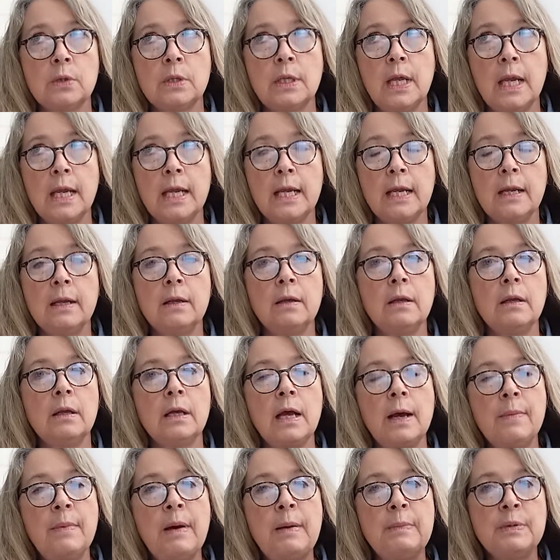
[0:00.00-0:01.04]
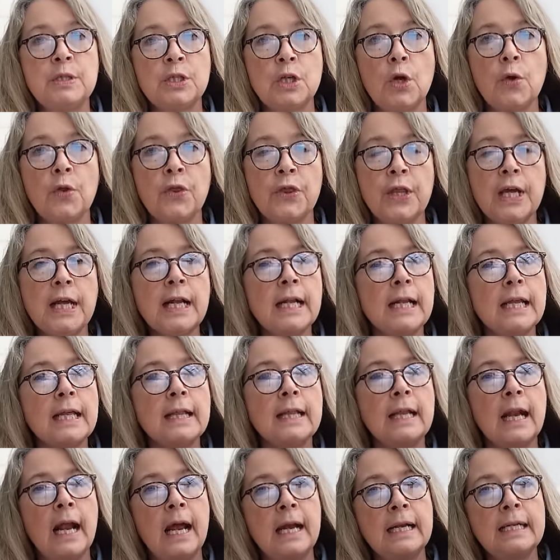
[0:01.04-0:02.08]
they come up so thickly
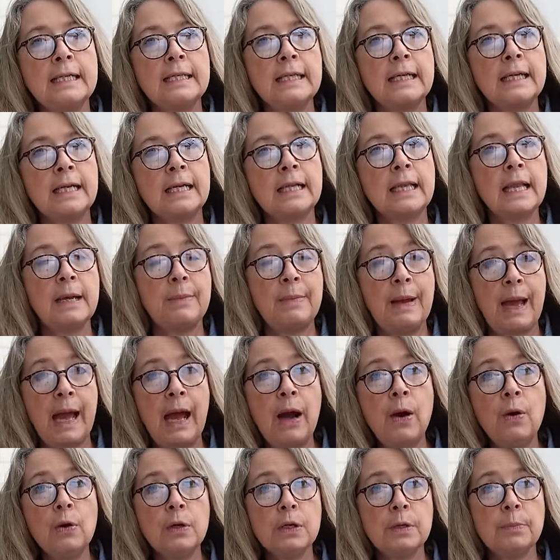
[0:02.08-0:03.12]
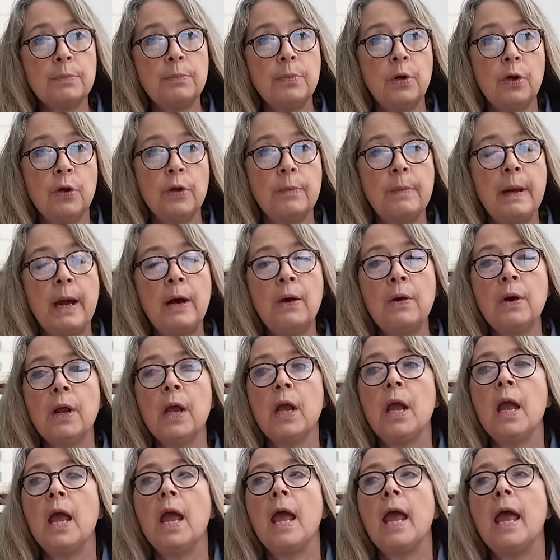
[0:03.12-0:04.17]
that I dig them out, pull them out,
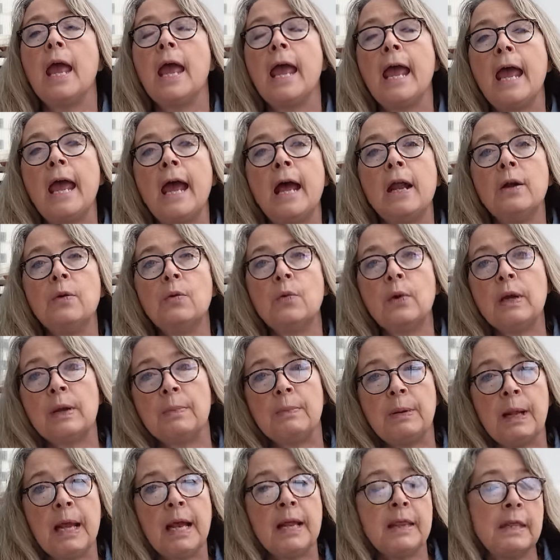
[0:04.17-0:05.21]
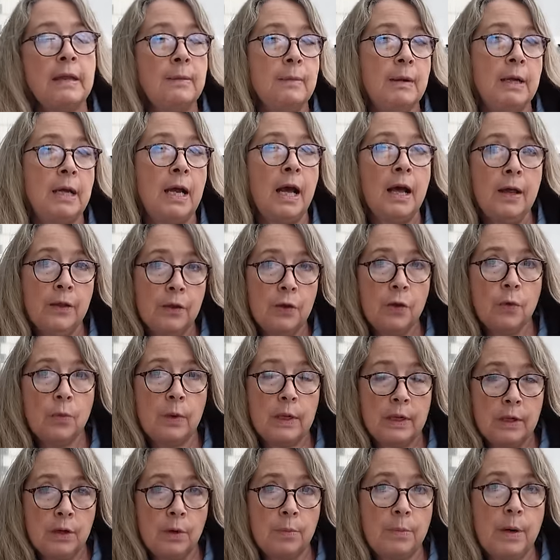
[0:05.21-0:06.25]
and replant them in other
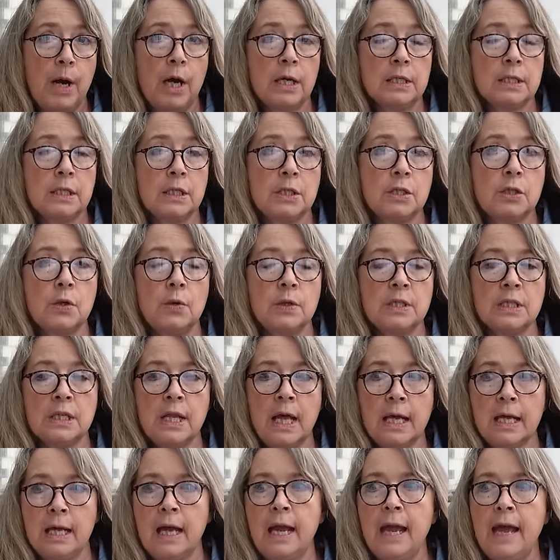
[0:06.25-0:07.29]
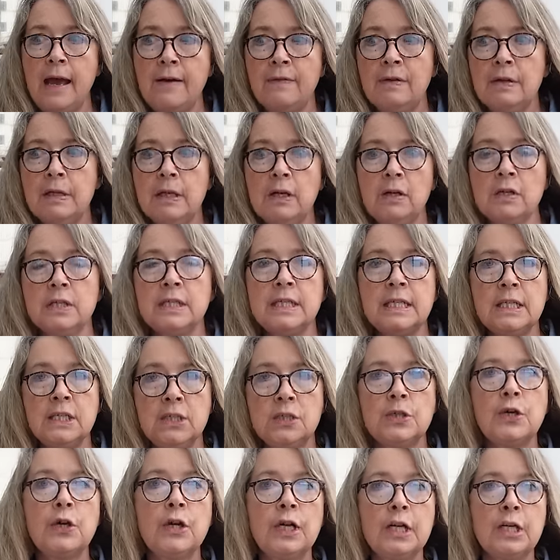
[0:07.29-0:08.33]
window boxes. So it's like I have a little seed
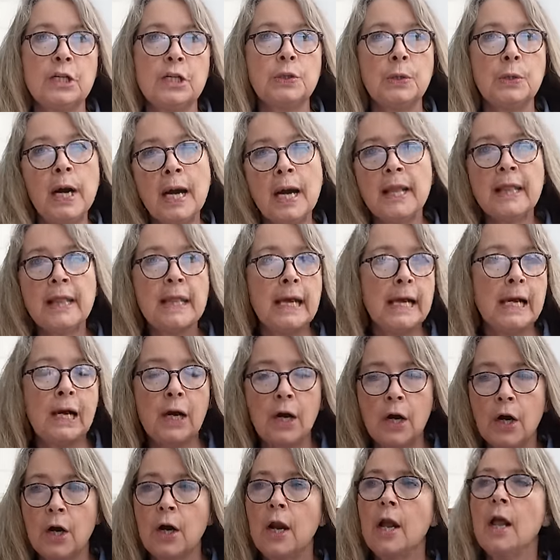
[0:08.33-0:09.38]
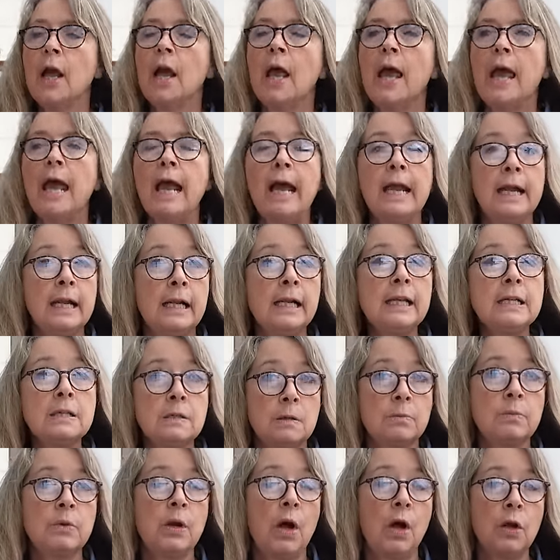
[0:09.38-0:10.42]
starting tray there, and
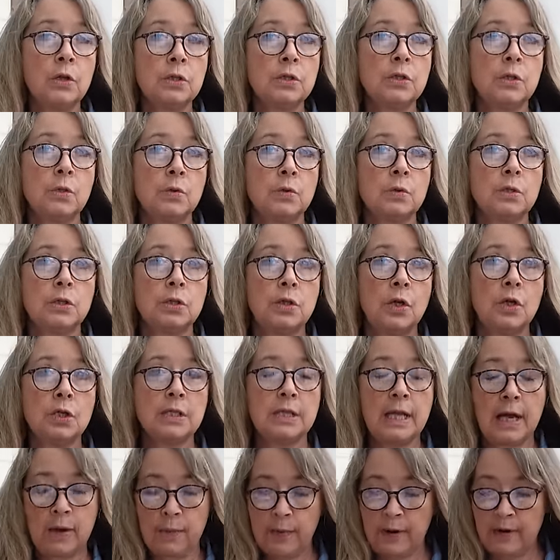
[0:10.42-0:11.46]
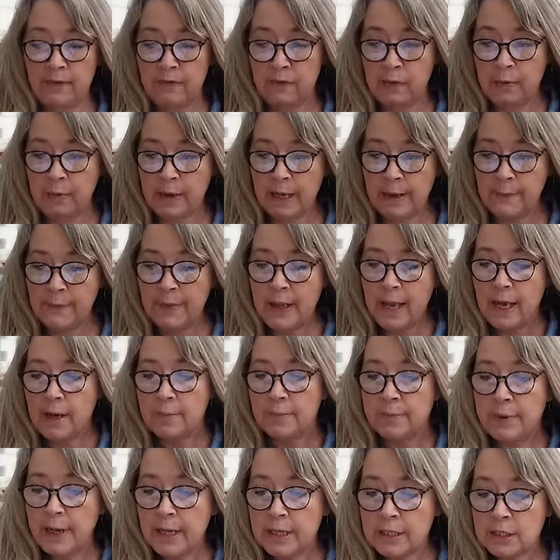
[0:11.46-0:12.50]
Alyssum also starts that way for me.
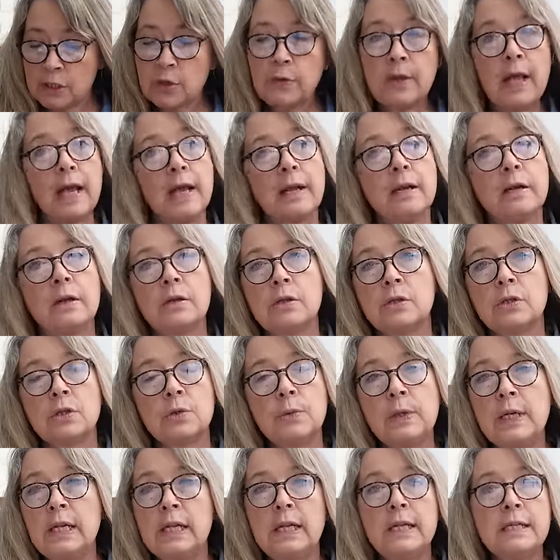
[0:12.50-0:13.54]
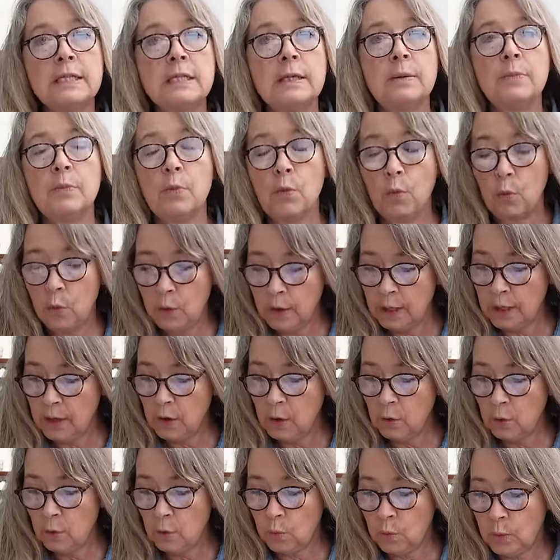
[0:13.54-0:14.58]
But so that Sweet Alyssum
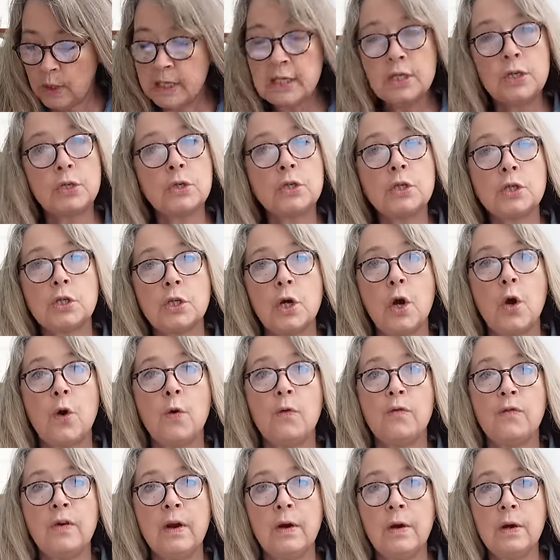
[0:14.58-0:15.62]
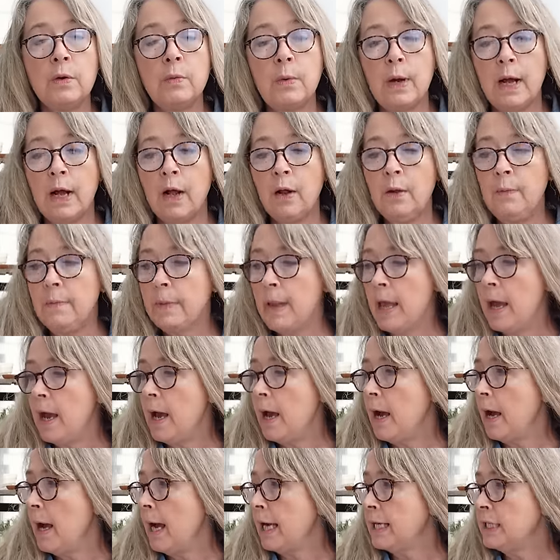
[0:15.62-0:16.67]
will winter sow very well.
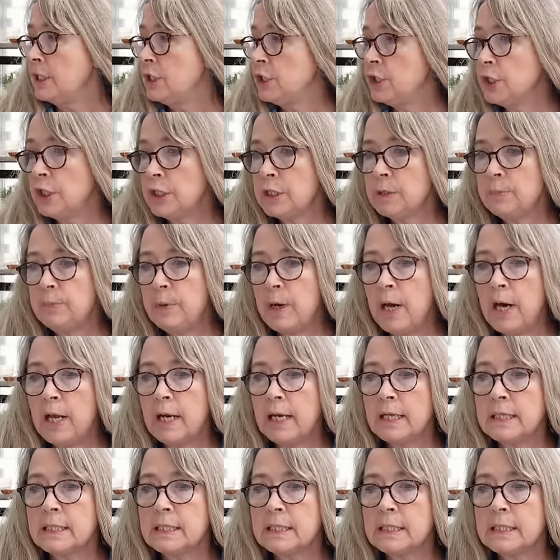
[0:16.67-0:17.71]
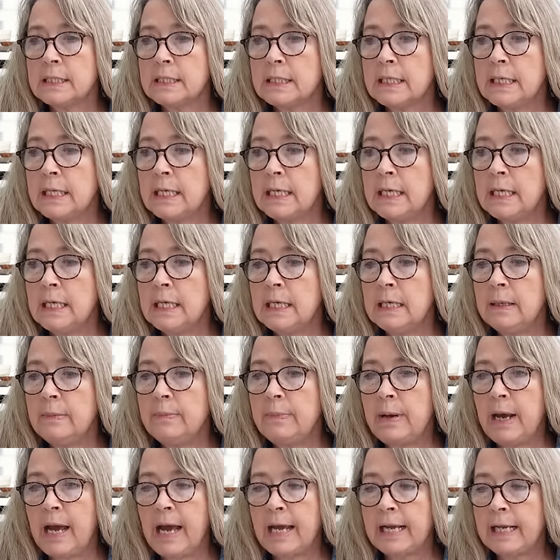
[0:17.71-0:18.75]
I just bought a seed
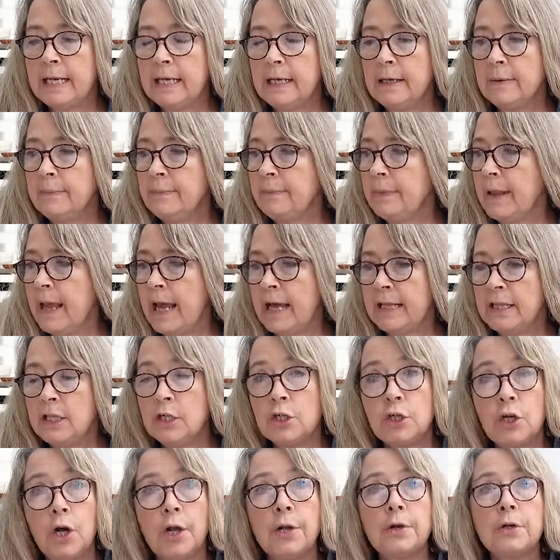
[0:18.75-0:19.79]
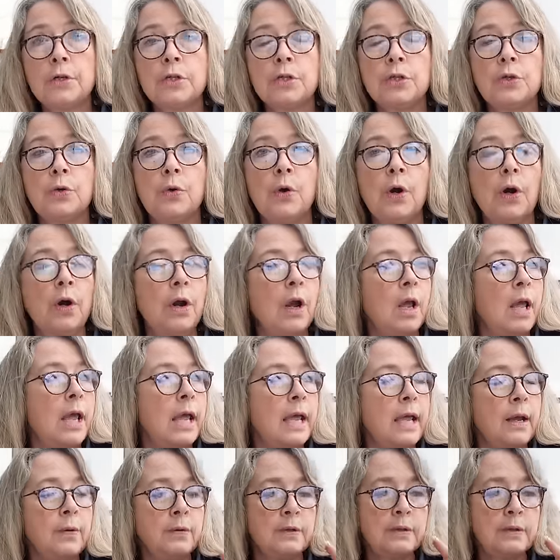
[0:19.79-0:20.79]
packet at the dollar store. It